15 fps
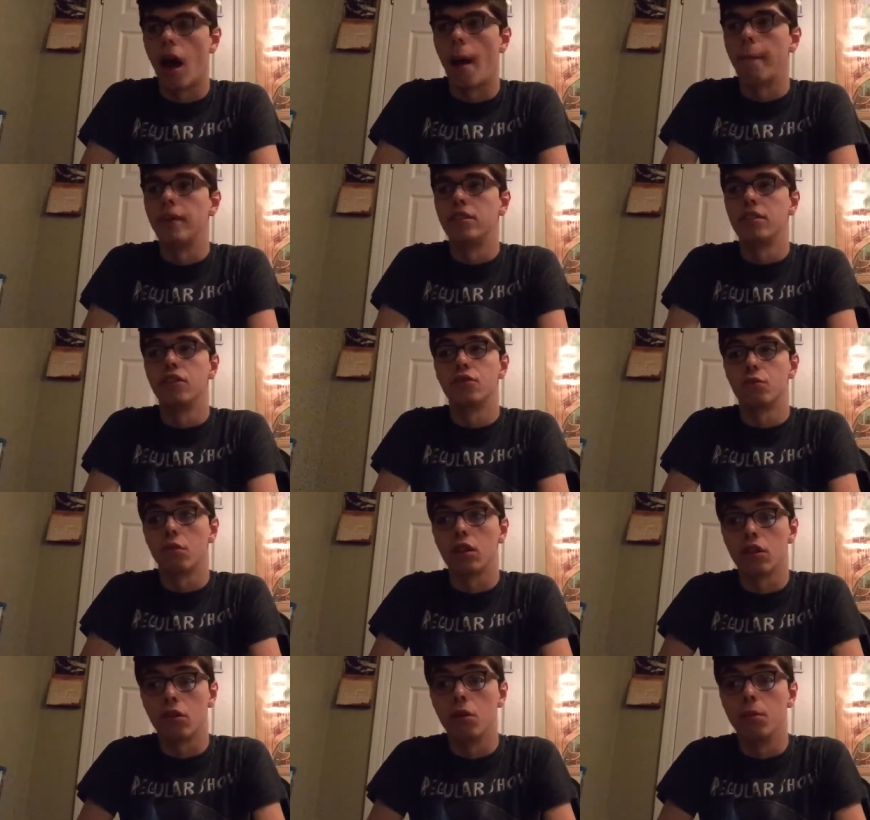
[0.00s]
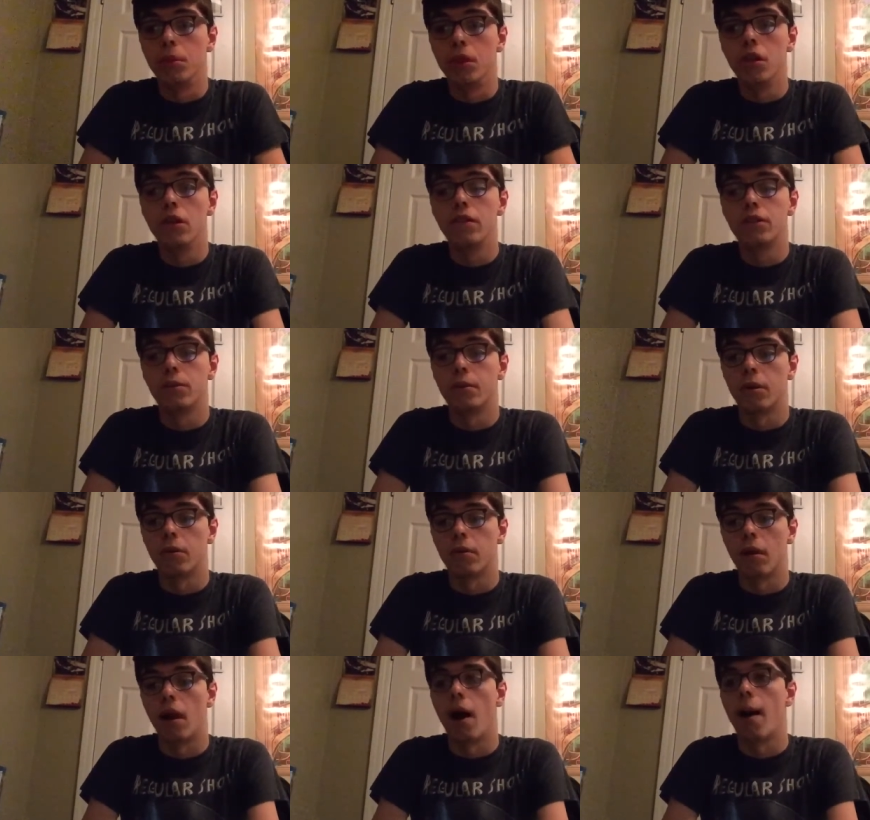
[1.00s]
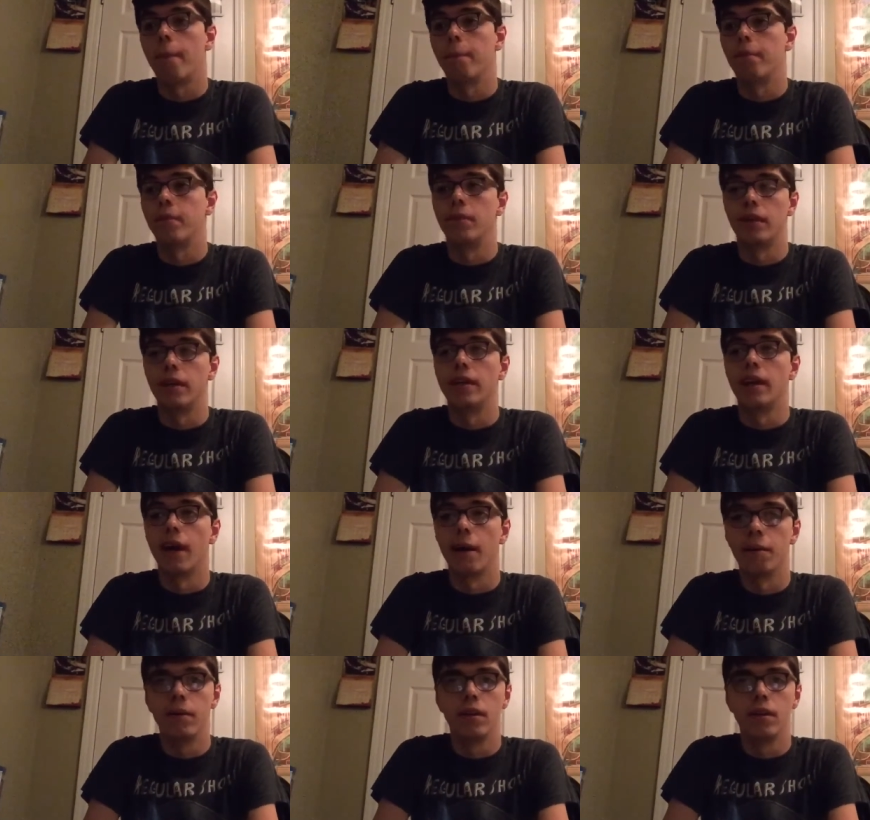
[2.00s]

I mean, she does really cool moves, but yeah.